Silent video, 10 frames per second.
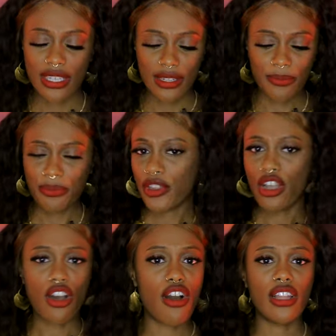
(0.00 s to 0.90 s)
to
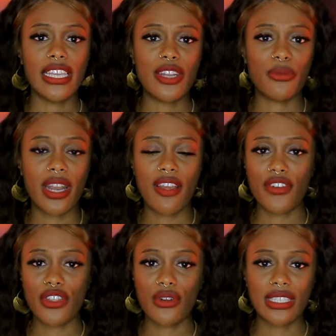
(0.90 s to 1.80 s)
call in
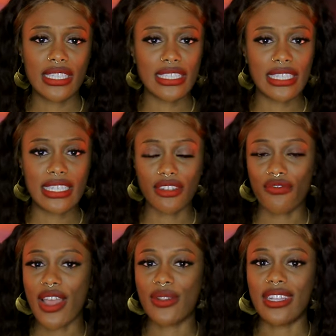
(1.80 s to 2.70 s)
whatever your intention is
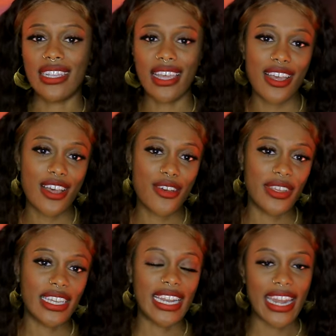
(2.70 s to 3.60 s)
around love
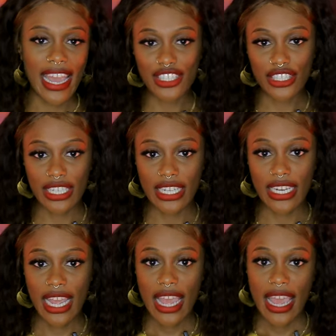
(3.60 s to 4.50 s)
and connection.